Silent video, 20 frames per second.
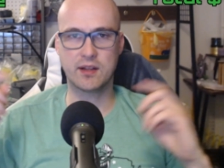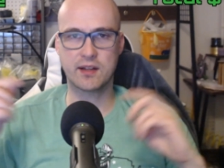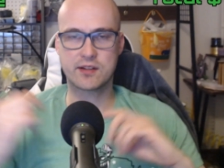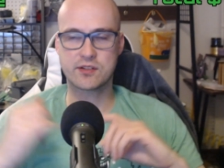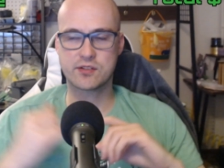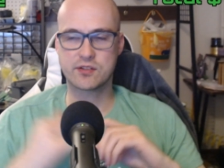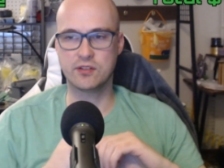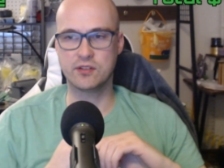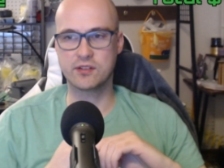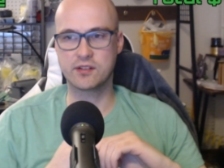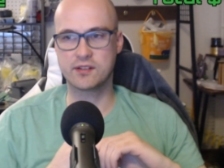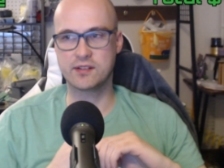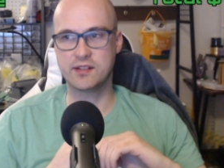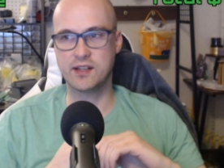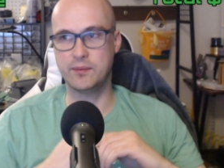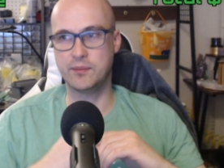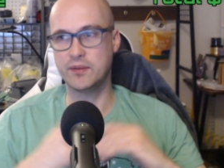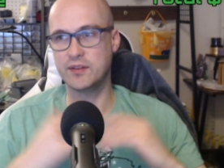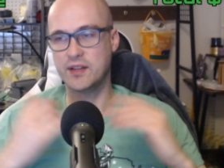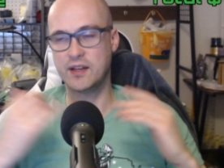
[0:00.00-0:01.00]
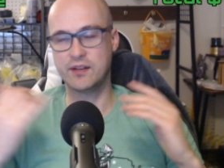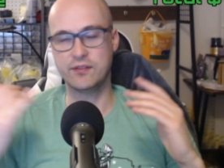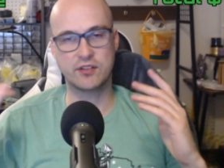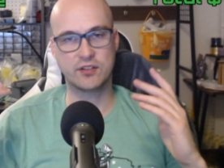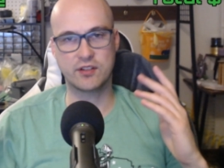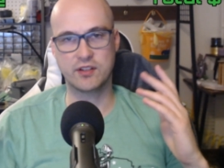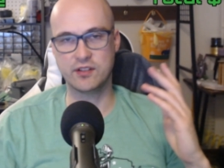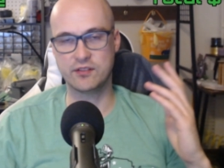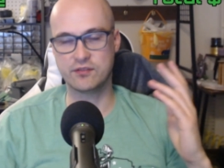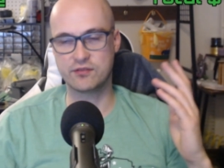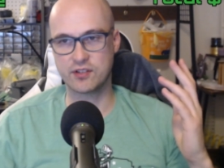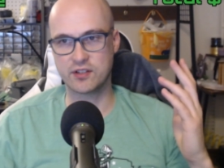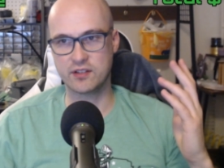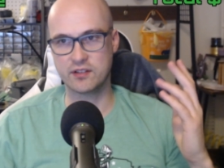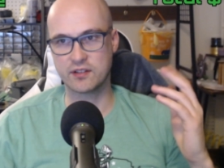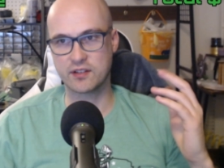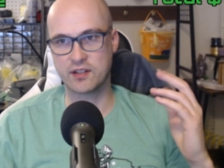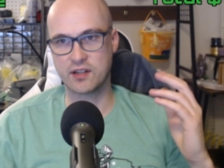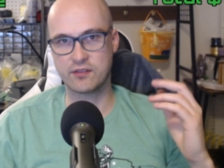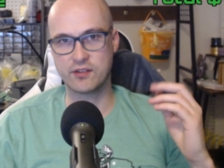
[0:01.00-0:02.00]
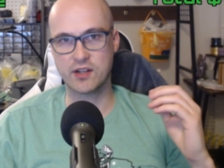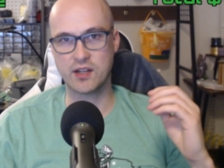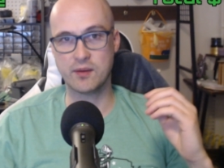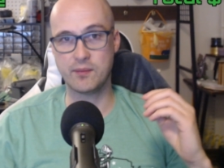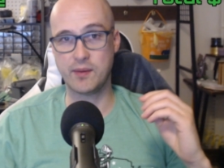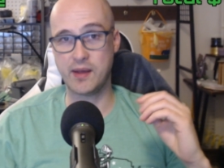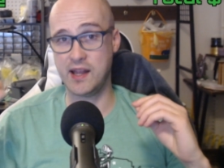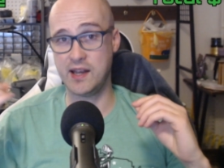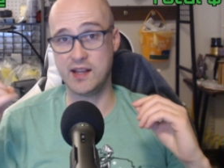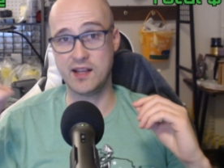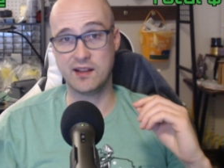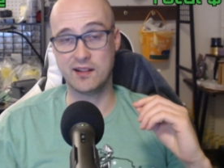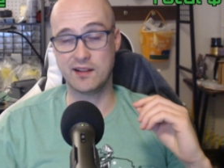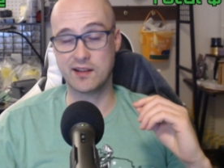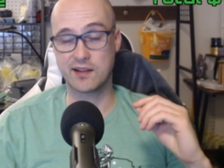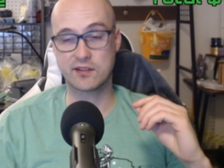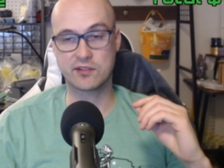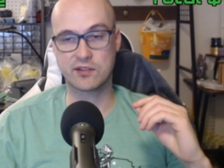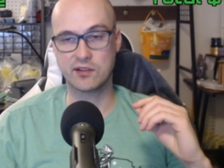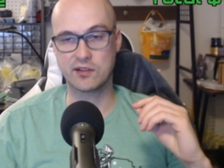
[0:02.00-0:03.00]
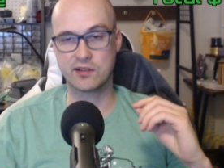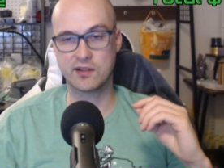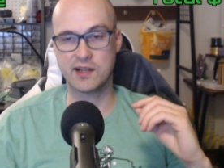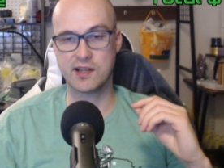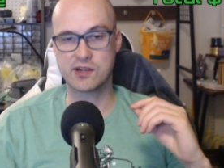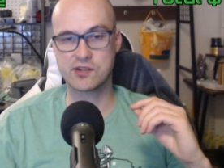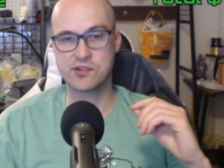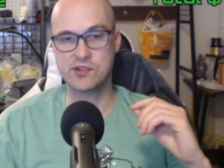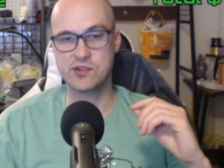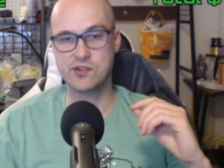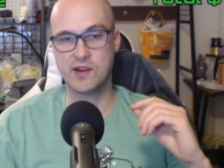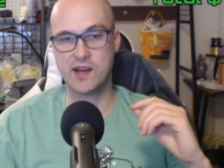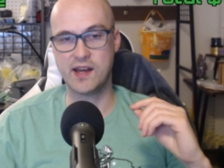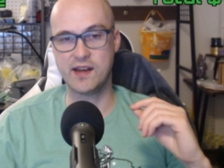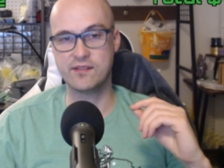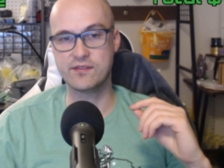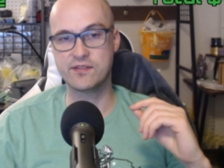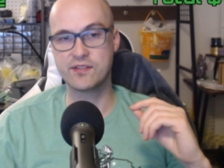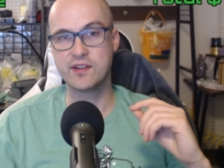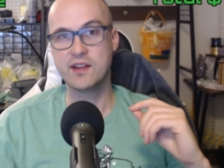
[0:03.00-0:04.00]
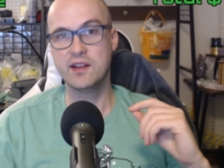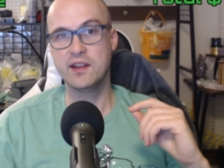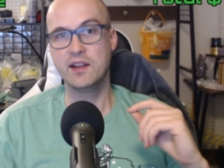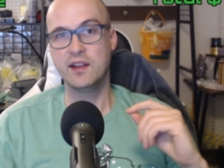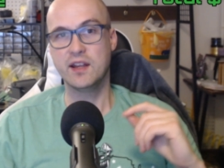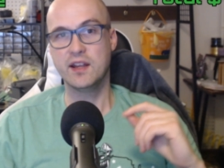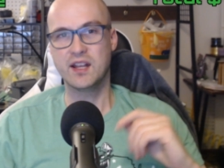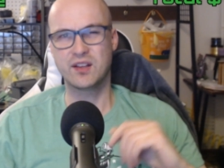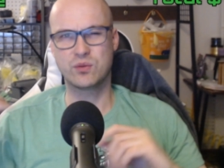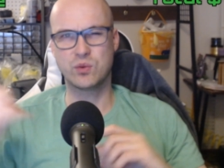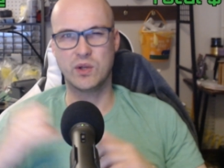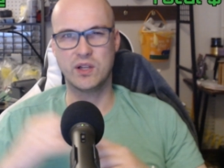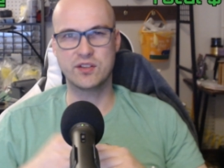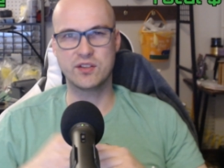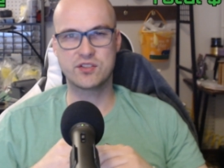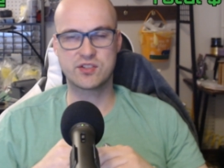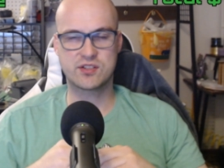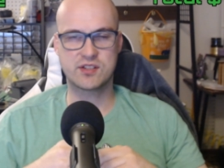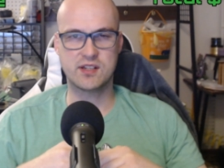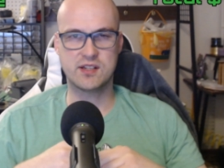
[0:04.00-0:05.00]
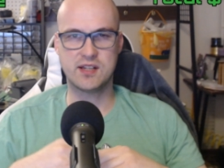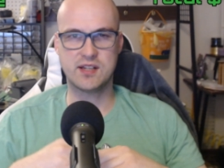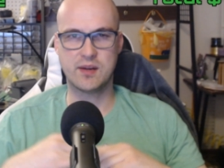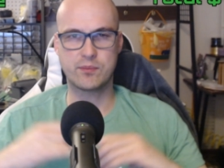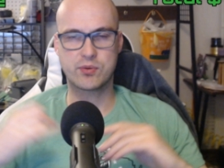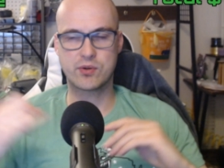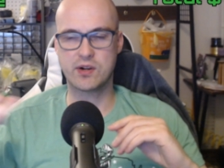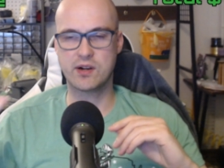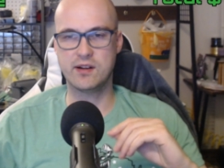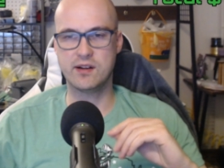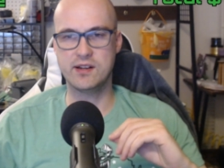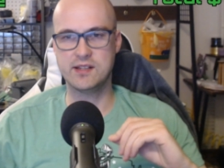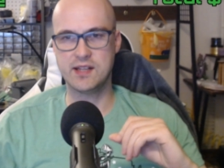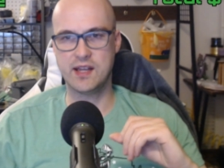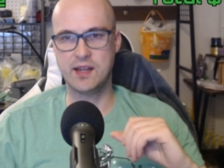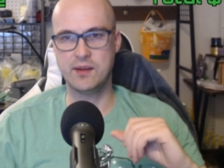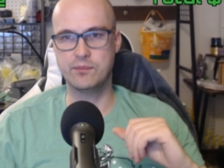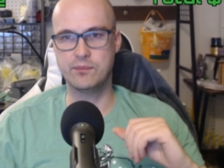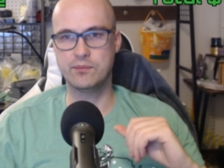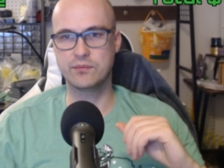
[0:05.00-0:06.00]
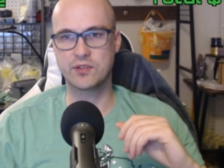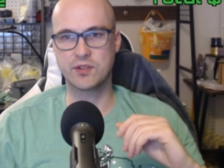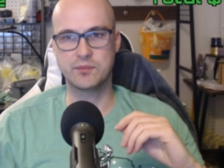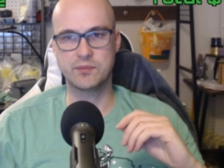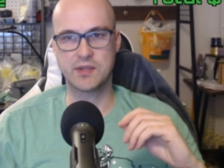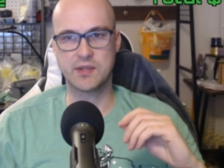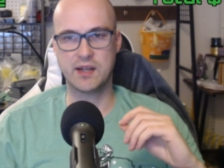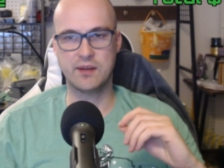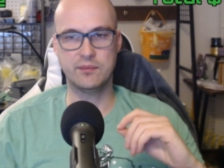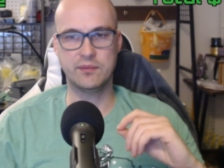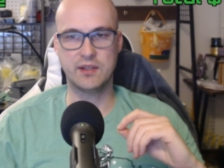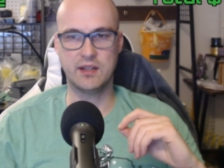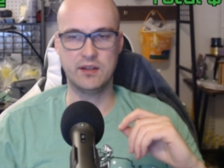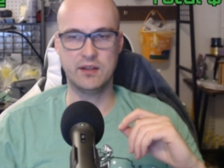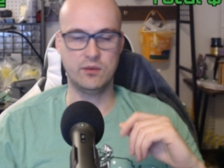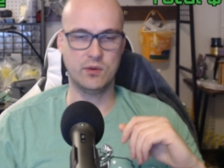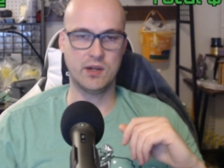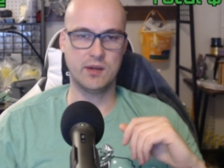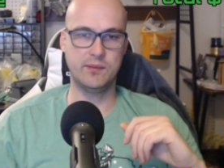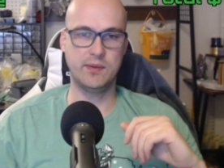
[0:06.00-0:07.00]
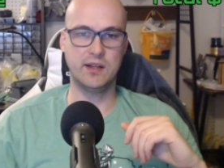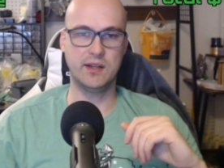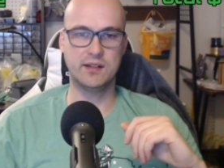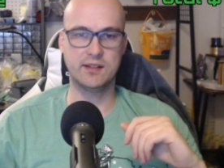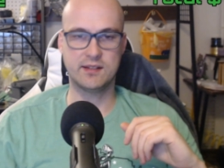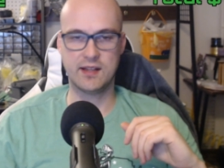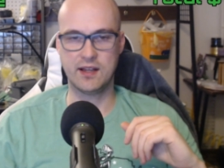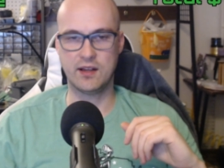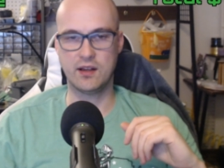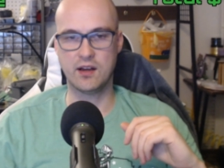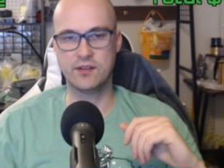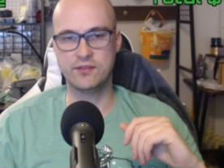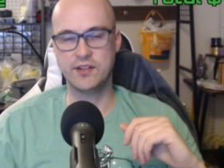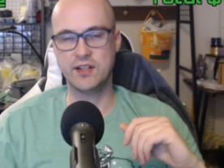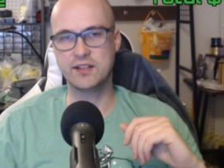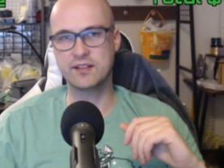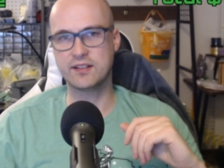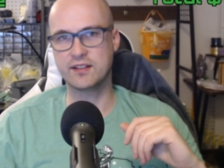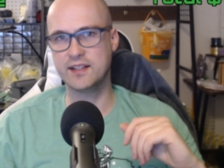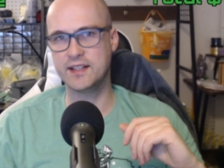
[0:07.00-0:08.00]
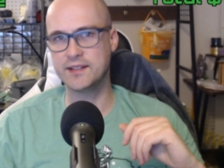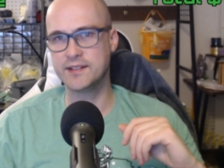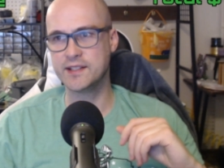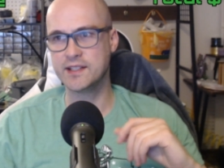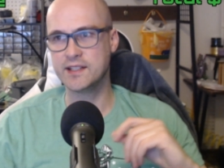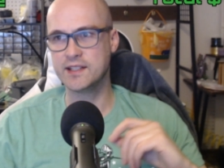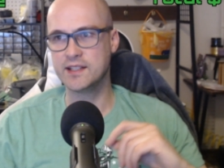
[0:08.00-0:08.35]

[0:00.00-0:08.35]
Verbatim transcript: Electrical tape is obviously good for covering up any electrical connection you have, as well as just a temporary tape sometimes that you want to be able to take off easily.